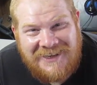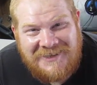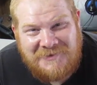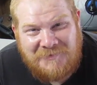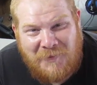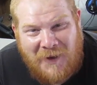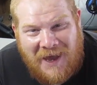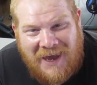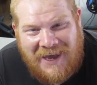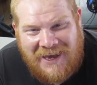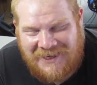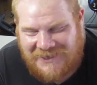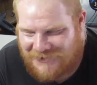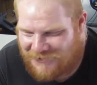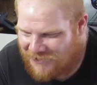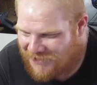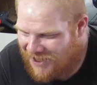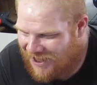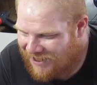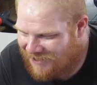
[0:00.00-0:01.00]
page
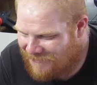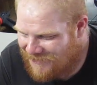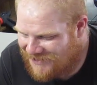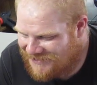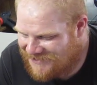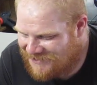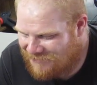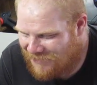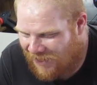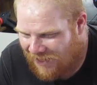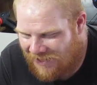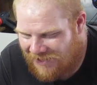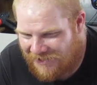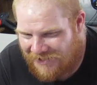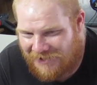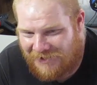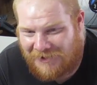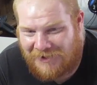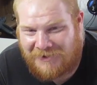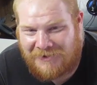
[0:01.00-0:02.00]
with comments about
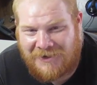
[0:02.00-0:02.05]
your